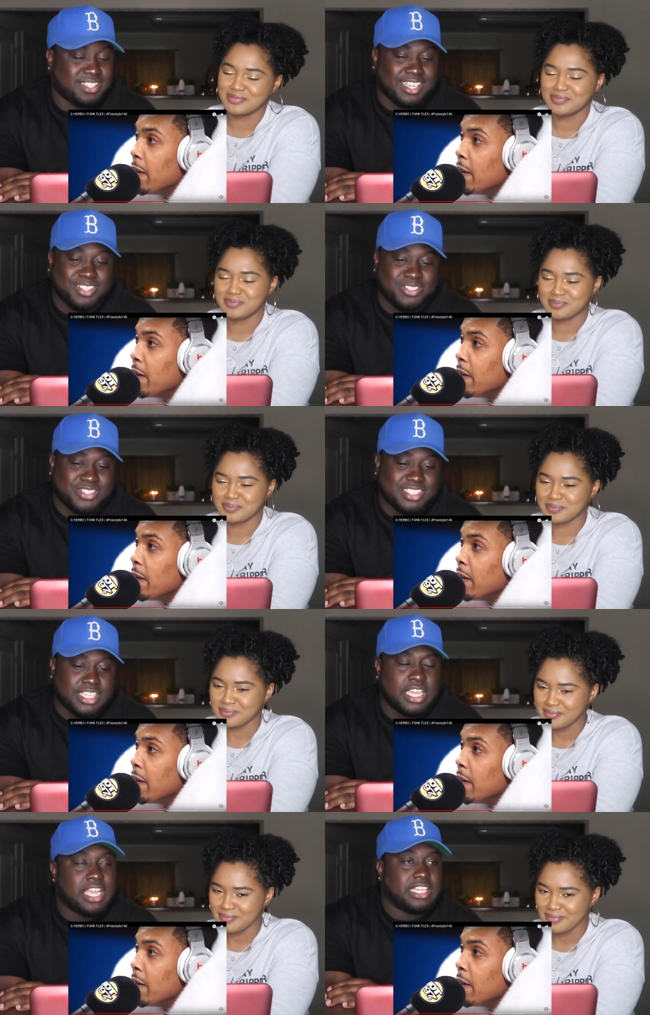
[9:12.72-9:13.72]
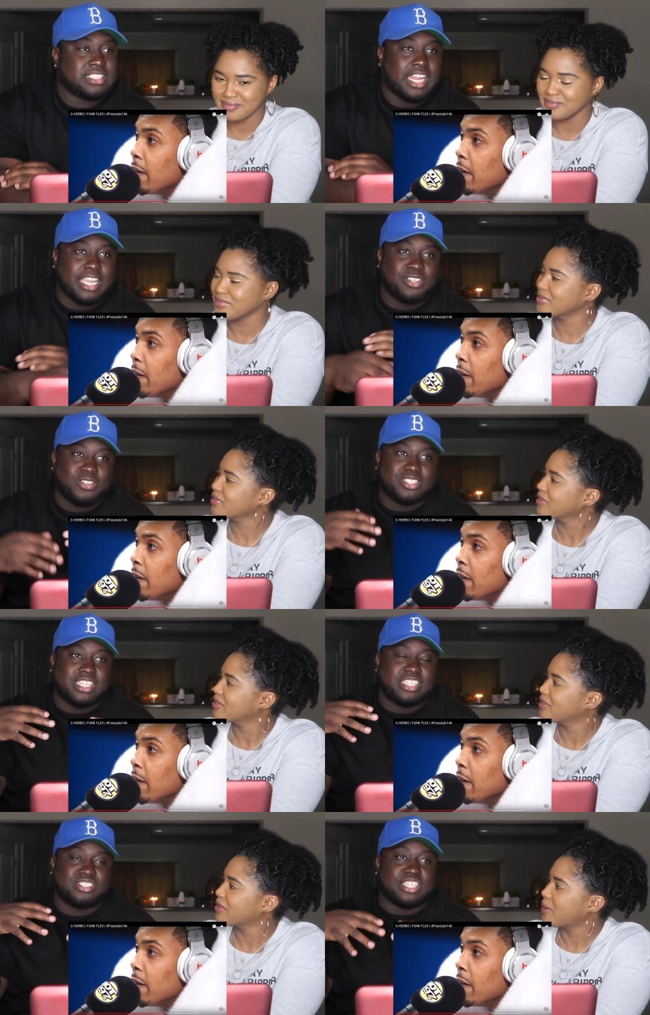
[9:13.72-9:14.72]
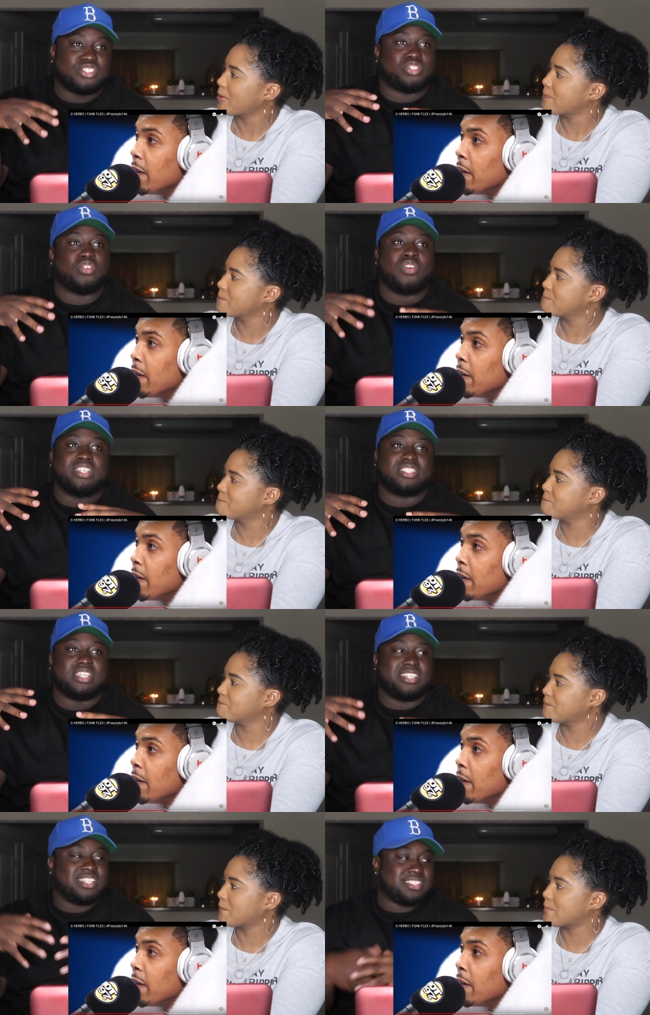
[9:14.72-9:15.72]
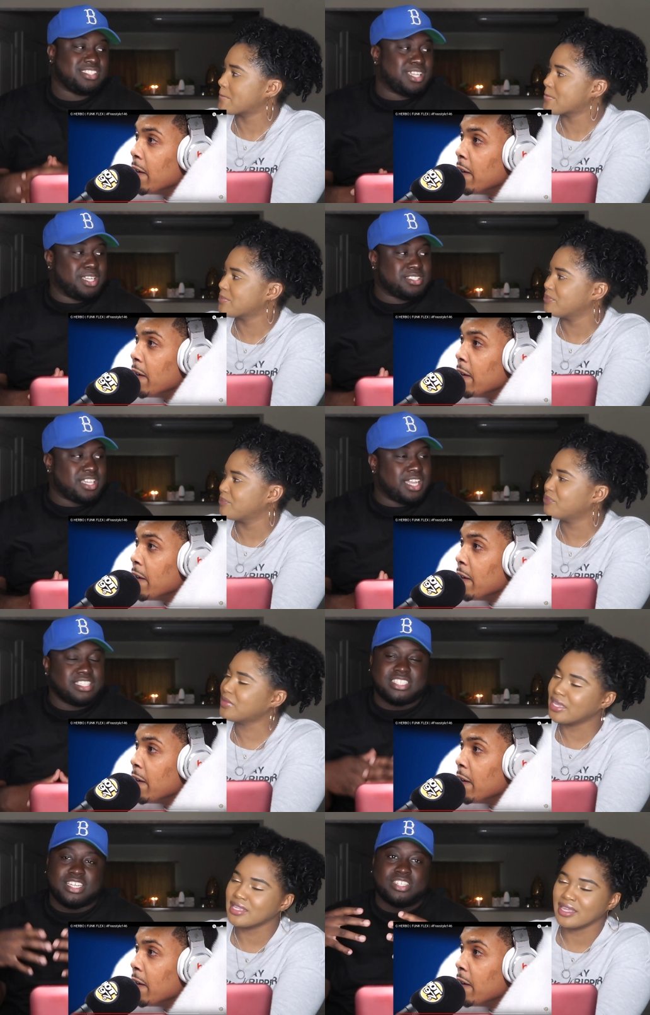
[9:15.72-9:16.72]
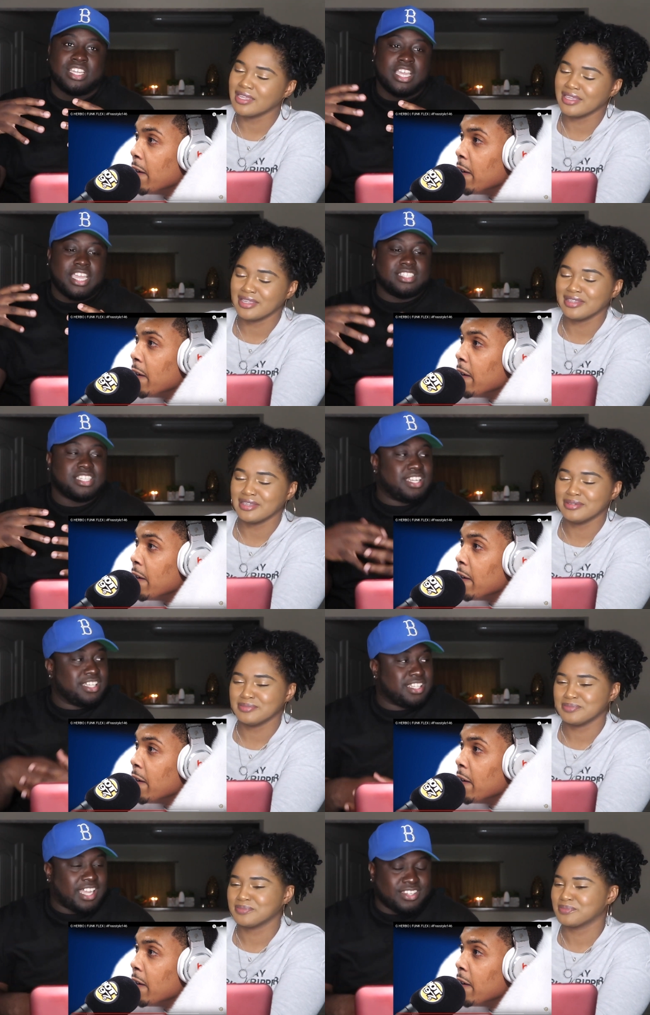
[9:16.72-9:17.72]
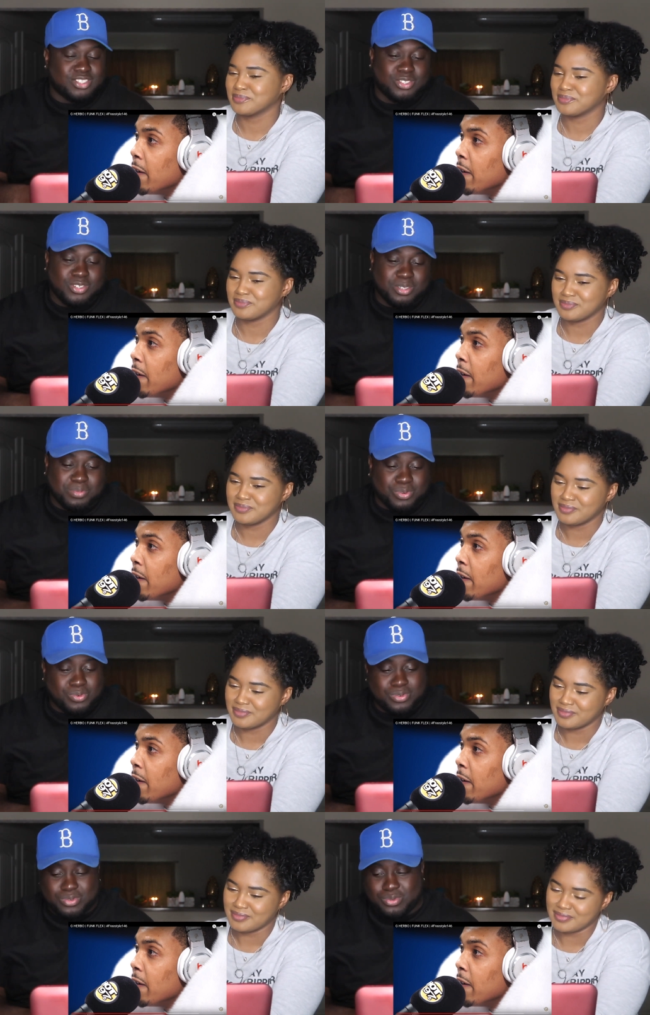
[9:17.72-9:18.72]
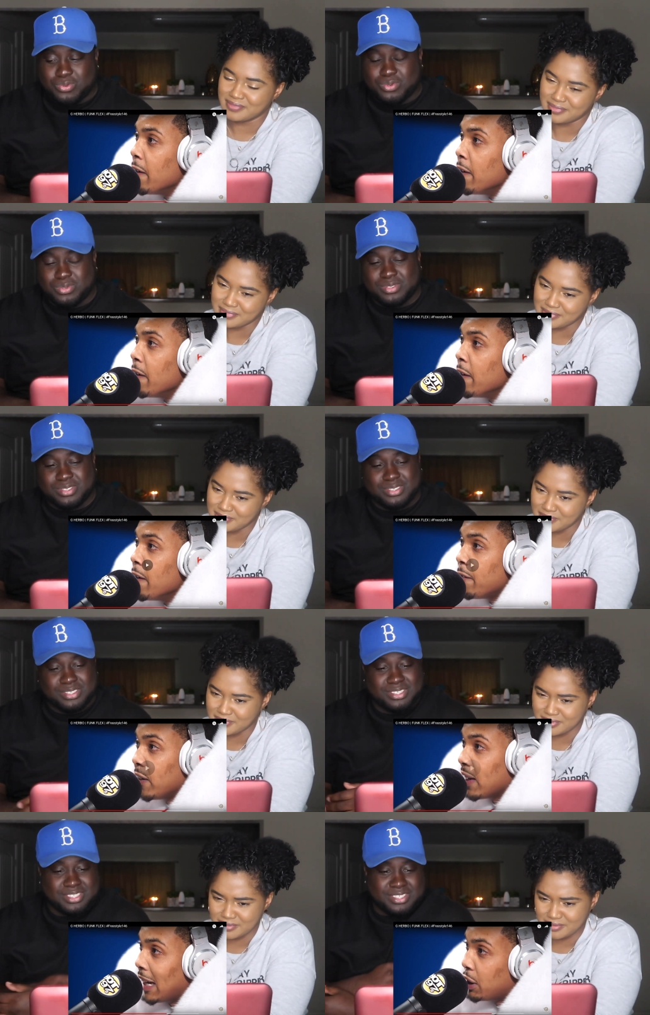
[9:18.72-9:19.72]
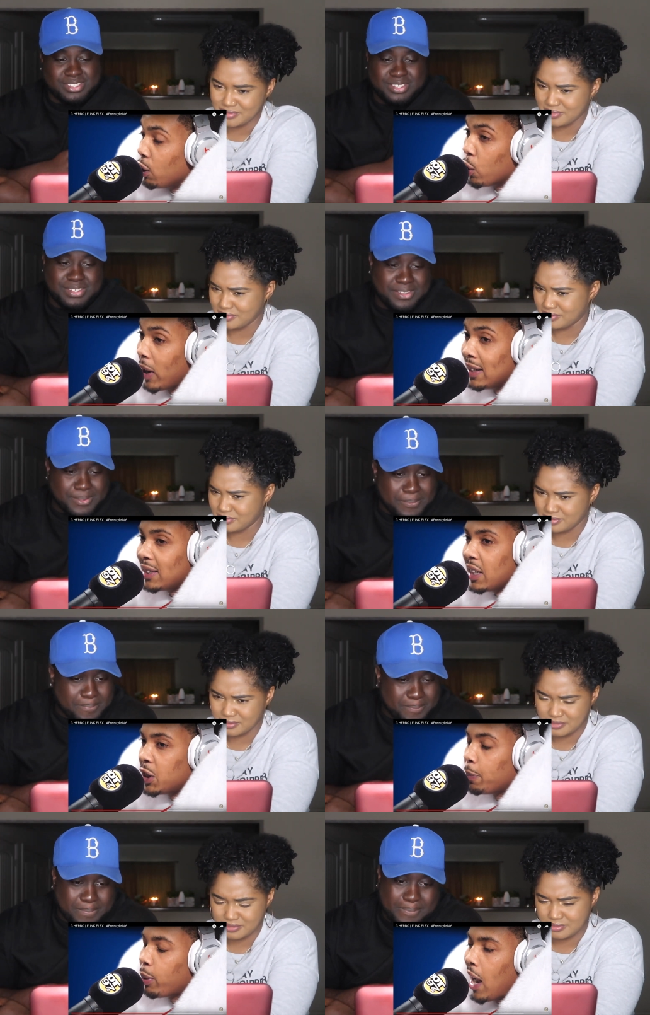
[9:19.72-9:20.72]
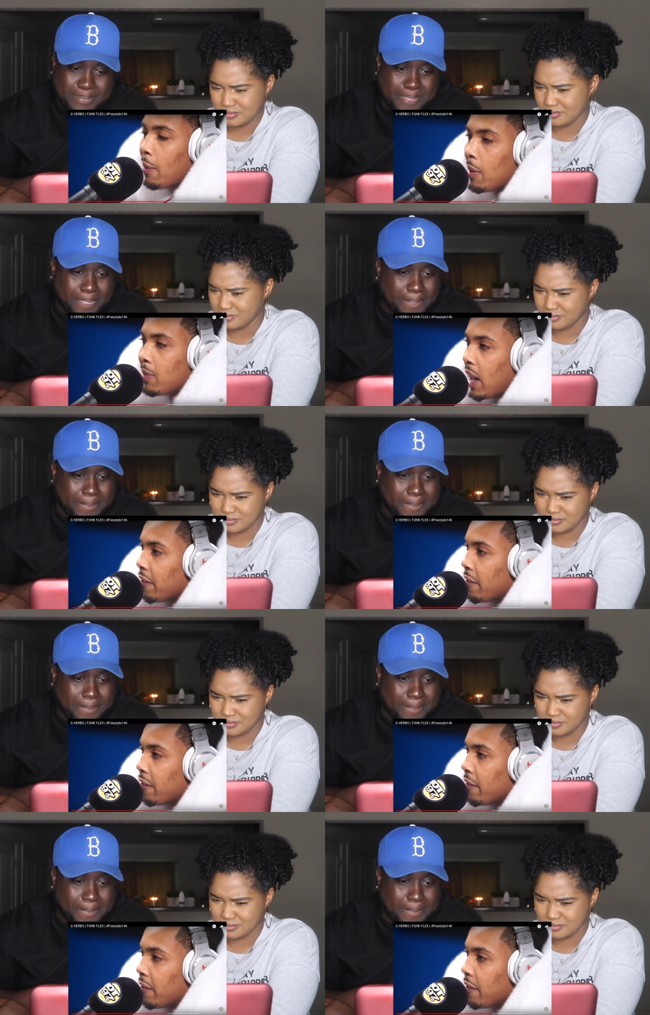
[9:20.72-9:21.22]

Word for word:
Speaker 1: Like you know what I'm saying? It's like you know what I'm saying. It's, it's storytelling at the same time. He yeah, telling, yeah, yeah, yeah, telling his life story.
Speaker 2: Whew. Like the greatest in his prime, I'm not a